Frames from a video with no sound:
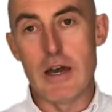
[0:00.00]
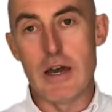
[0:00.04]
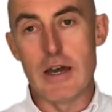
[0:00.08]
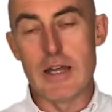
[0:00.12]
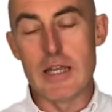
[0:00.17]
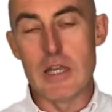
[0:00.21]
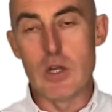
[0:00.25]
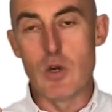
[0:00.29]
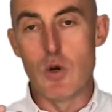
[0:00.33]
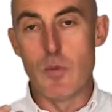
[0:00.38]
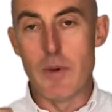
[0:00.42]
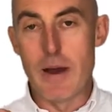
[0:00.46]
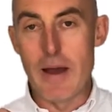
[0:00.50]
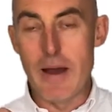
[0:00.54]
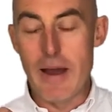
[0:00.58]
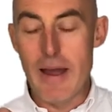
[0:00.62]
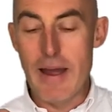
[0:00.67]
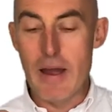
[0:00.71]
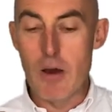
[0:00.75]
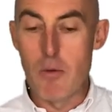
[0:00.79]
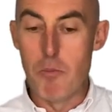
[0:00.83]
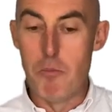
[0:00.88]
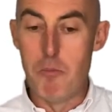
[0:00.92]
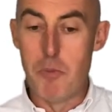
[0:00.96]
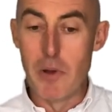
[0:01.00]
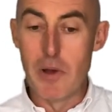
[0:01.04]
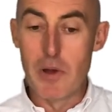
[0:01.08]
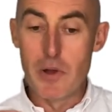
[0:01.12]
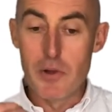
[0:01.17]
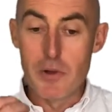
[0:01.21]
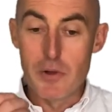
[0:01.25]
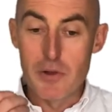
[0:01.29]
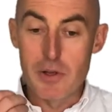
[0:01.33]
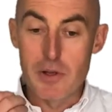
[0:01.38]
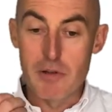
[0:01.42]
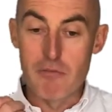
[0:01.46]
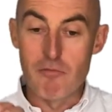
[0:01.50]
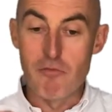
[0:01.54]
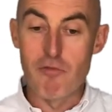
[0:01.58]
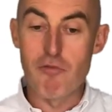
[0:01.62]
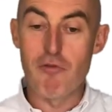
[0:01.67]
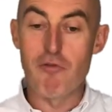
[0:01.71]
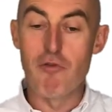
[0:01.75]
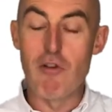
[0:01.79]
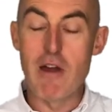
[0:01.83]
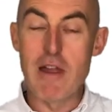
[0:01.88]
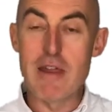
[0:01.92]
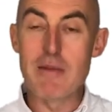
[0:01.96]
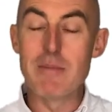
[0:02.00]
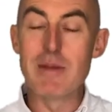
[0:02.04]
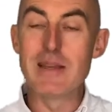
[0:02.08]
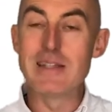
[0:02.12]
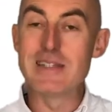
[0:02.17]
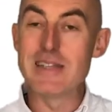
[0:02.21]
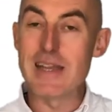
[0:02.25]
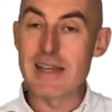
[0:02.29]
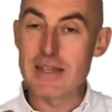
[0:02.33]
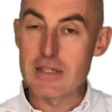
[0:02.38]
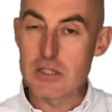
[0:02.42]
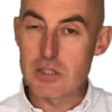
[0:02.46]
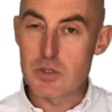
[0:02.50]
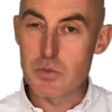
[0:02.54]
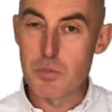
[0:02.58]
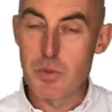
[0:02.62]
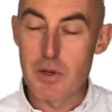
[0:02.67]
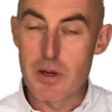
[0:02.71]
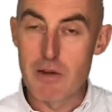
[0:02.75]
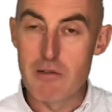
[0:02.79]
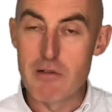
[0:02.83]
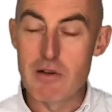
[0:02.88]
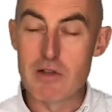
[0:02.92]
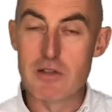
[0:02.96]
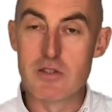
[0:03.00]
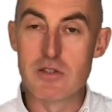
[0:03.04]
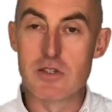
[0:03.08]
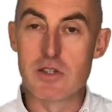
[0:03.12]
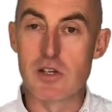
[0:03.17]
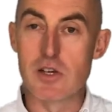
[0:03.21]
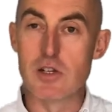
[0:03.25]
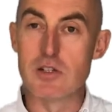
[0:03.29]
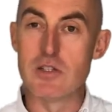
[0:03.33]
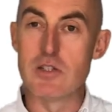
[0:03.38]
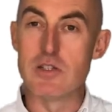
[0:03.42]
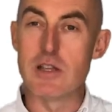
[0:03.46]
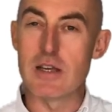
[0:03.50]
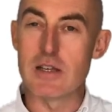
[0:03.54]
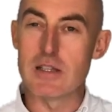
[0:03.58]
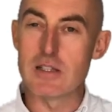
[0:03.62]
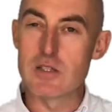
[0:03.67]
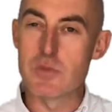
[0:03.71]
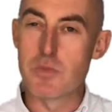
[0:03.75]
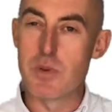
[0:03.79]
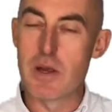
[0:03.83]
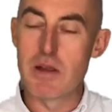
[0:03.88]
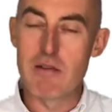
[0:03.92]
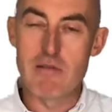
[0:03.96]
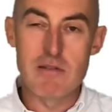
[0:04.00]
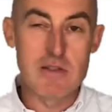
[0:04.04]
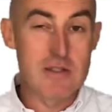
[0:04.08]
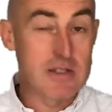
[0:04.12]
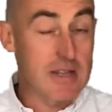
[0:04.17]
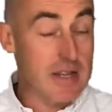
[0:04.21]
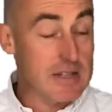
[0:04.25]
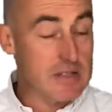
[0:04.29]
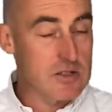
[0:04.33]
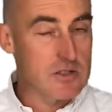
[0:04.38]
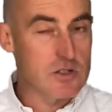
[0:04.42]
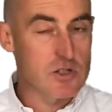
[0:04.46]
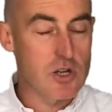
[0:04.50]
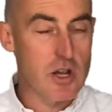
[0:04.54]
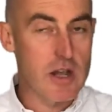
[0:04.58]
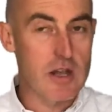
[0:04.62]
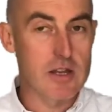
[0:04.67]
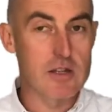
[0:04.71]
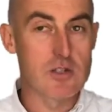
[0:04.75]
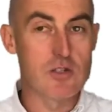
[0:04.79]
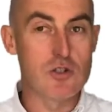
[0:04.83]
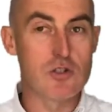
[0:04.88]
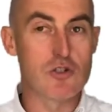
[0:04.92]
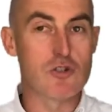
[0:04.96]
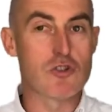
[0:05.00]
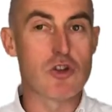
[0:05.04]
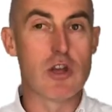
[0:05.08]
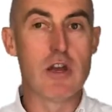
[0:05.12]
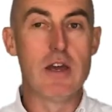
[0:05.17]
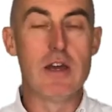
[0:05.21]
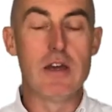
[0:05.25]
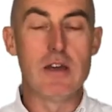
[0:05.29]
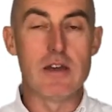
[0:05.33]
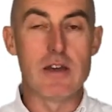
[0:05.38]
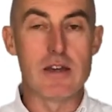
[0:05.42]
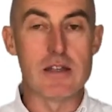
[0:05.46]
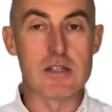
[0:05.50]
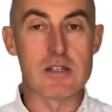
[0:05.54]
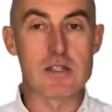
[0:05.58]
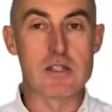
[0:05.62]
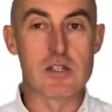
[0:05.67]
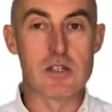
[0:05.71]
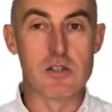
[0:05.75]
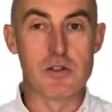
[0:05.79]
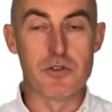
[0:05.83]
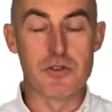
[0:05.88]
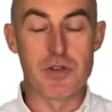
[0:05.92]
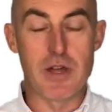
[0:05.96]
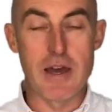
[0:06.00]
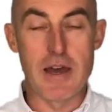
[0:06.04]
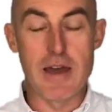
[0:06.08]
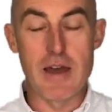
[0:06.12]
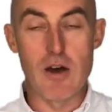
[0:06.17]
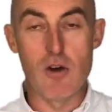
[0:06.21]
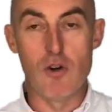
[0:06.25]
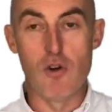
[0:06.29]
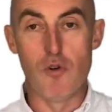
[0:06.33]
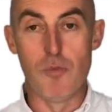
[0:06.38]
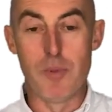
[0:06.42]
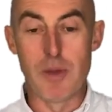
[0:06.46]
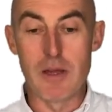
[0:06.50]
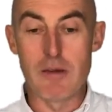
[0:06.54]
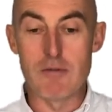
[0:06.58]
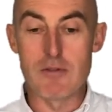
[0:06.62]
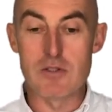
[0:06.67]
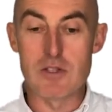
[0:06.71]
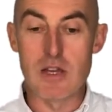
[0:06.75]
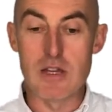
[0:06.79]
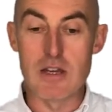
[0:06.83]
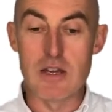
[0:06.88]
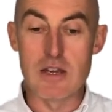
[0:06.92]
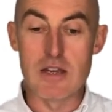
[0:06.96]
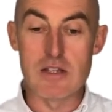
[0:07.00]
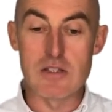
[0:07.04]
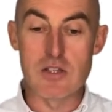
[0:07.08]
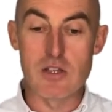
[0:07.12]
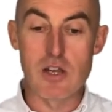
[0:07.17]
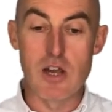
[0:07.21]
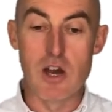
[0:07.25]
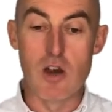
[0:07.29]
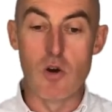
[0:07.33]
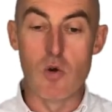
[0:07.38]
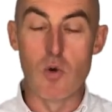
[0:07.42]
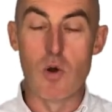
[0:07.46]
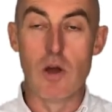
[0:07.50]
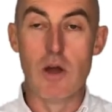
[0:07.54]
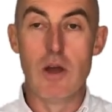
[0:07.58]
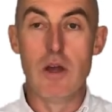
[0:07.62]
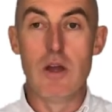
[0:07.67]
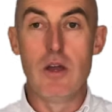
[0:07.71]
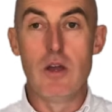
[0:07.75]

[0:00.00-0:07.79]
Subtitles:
you about how Bill can frame his experience, because his experience hasn't changed. It's still there, albeit it was 10 years ago.